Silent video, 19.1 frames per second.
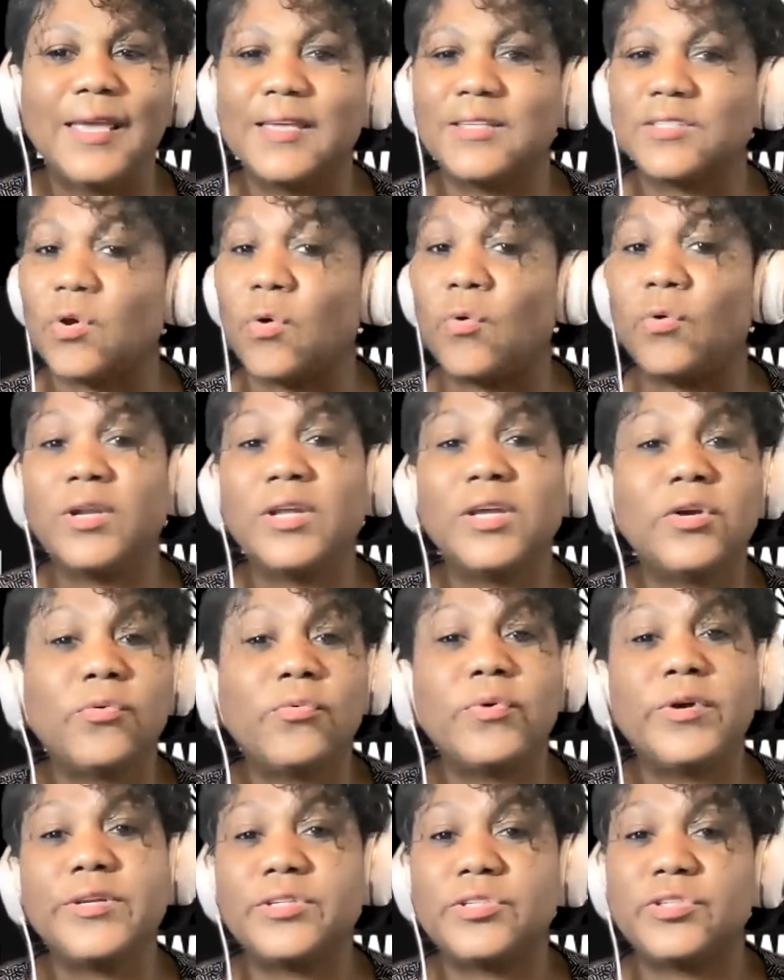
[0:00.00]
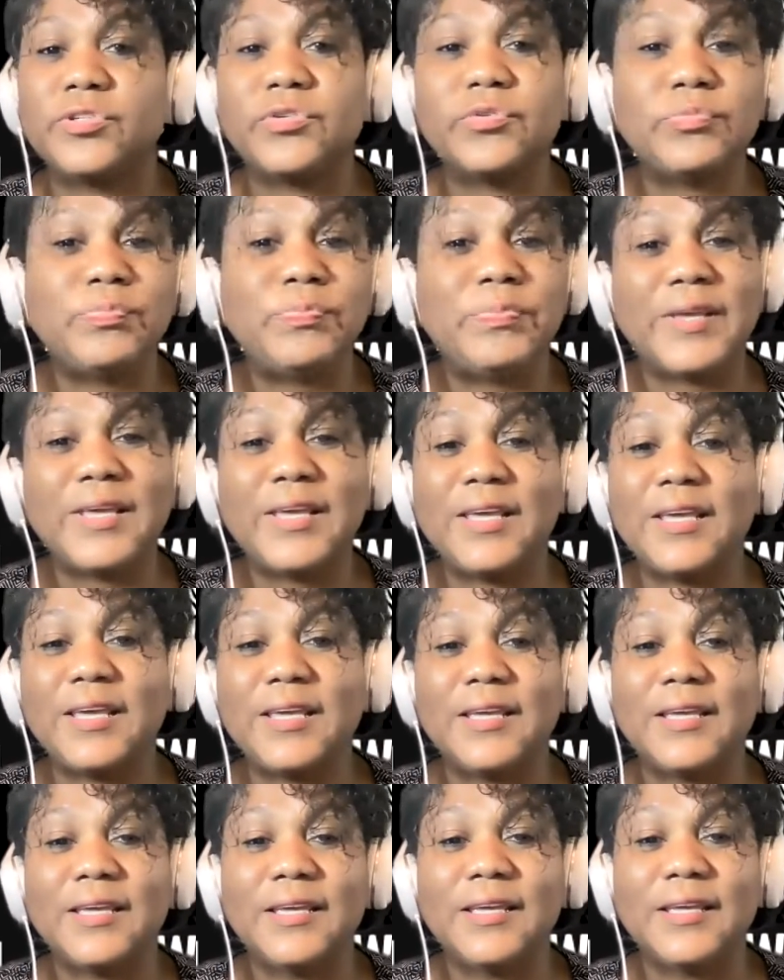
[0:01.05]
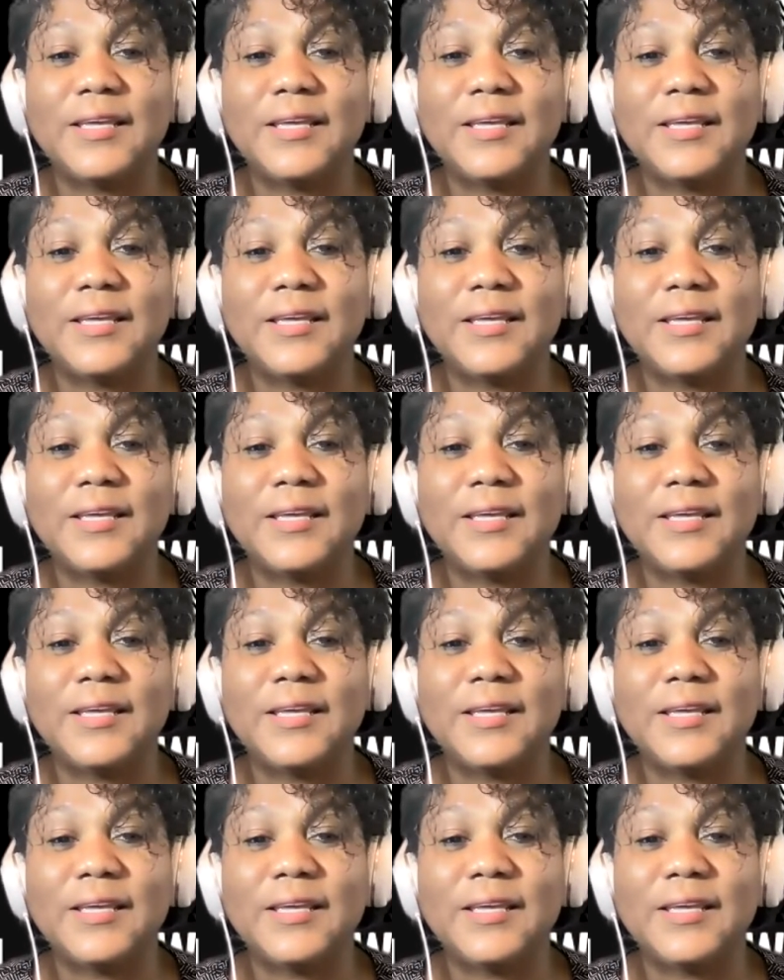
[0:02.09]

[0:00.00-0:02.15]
is only going to be